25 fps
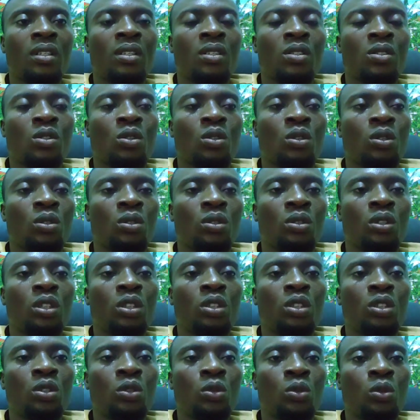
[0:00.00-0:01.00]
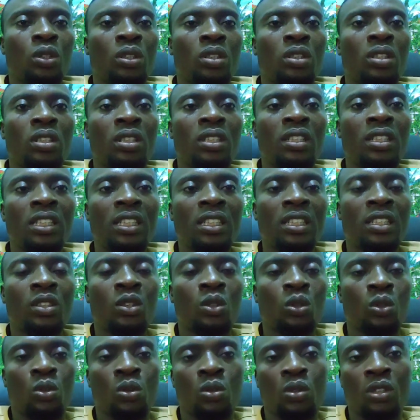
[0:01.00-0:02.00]
So you would need
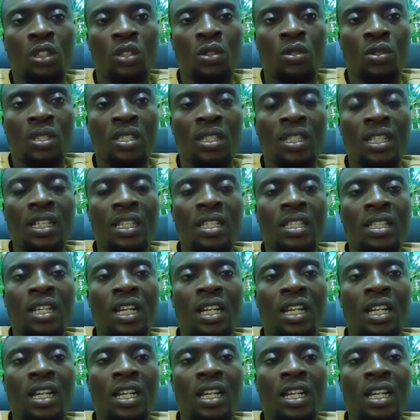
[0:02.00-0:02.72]
to state